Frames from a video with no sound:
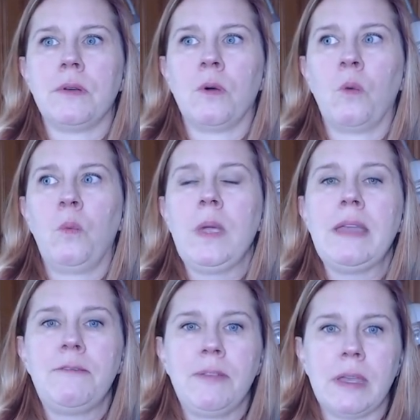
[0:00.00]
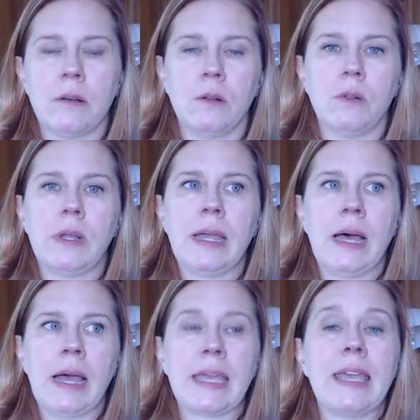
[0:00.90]
we feel,
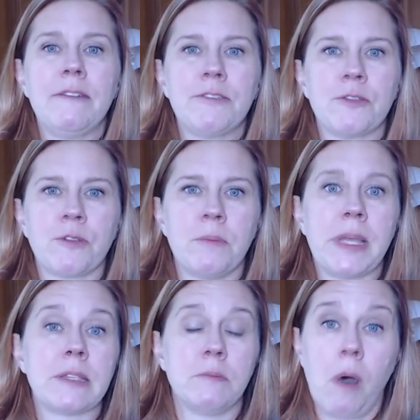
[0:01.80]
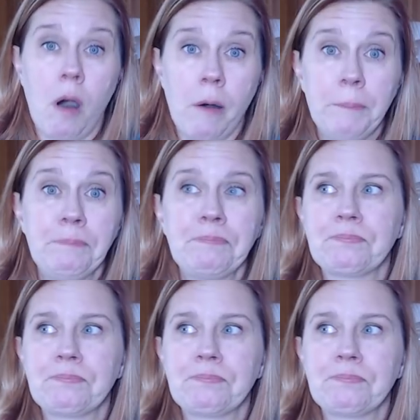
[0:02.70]
a gift from his mom.